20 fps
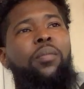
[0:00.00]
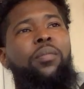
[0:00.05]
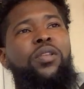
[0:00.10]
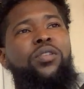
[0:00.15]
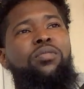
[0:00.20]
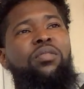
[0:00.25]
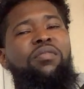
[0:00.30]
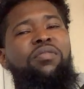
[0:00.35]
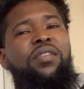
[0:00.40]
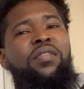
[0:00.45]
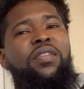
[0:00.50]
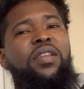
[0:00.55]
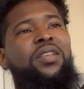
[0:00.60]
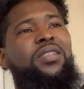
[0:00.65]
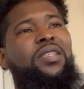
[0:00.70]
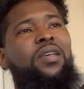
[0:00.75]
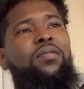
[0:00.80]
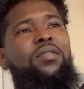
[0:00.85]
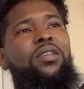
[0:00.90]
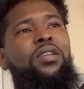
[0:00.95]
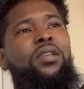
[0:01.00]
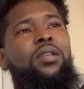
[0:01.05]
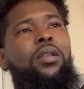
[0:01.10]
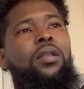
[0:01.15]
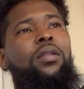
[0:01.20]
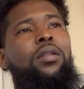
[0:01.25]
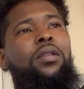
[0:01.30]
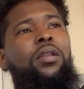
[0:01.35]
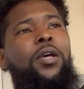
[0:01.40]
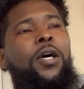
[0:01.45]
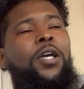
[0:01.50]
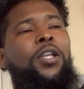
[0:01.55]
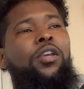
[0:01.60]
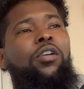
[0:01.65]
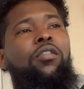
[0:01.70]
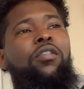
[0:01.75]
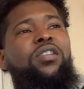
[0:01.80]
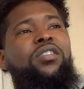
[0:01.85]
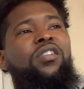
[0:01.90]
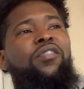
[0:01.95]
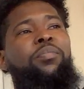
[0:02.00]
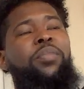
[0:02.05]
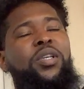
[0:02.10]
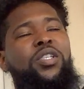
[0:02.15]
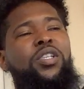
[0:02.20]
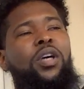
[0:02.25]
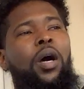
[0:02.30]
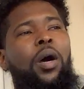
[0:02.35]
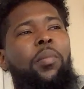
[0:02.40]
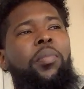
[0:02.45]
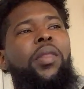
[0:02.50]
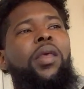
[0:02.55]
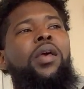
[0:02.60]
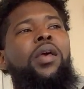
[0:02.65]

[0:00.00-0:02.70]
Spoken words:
between 15 and 17 degrees of pitch up,